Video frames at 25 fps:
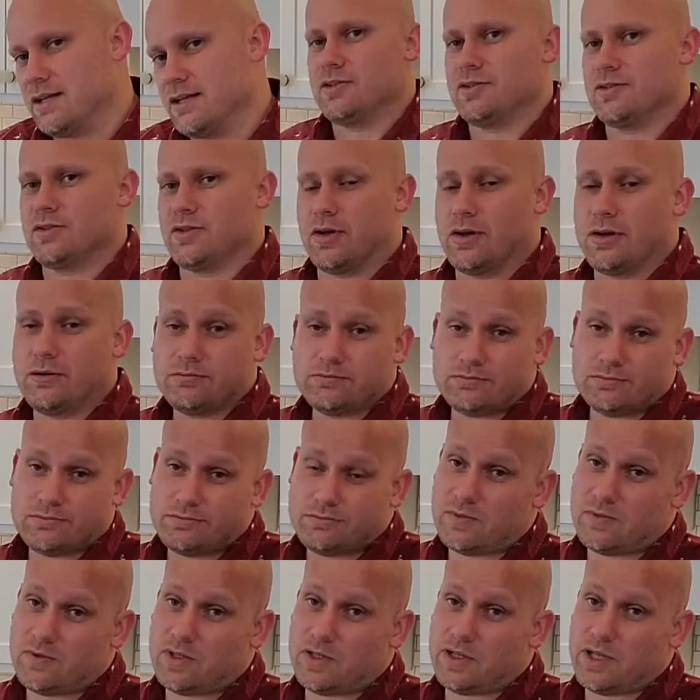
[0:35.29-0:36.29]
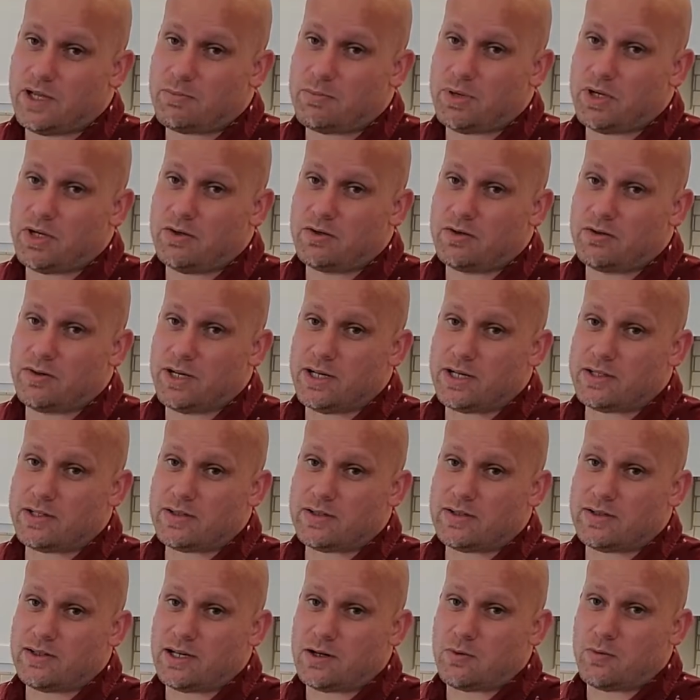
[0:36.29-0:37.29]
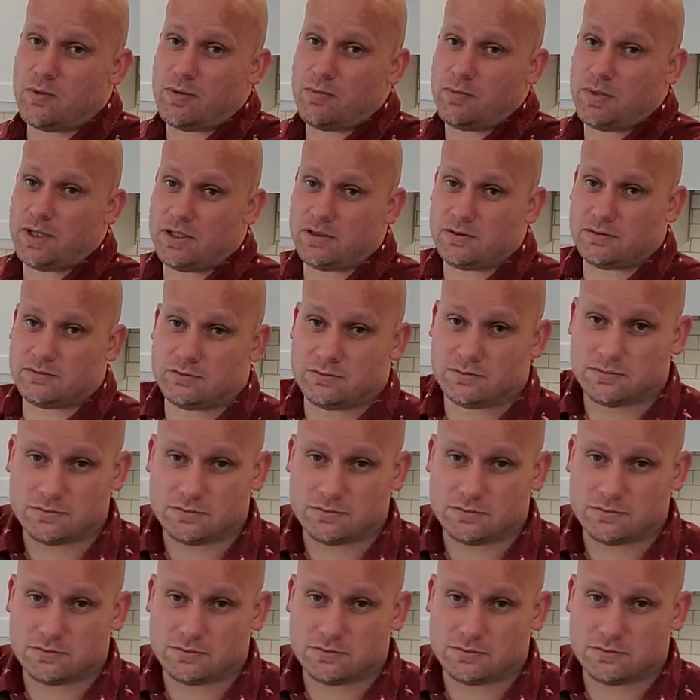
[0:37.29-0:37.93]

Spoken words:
So, if you like better drinks, stick with me.